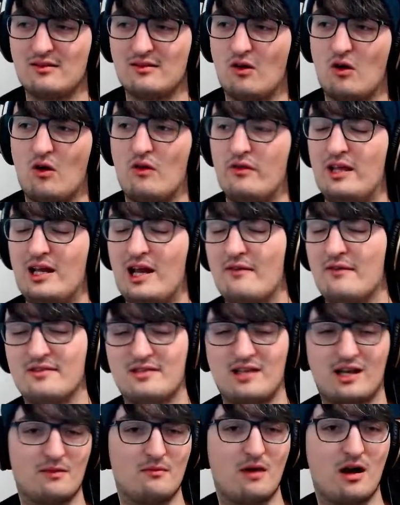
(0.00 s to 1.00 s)
or the
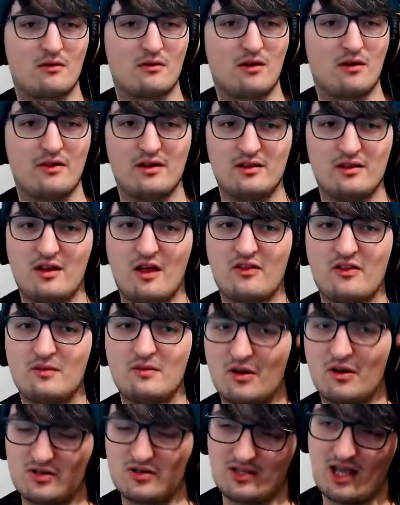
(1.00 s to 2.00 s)
11-second mark rather, nothing
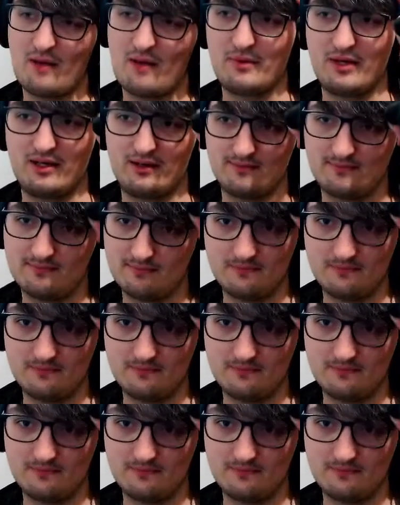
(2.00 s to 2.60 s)
much is happening.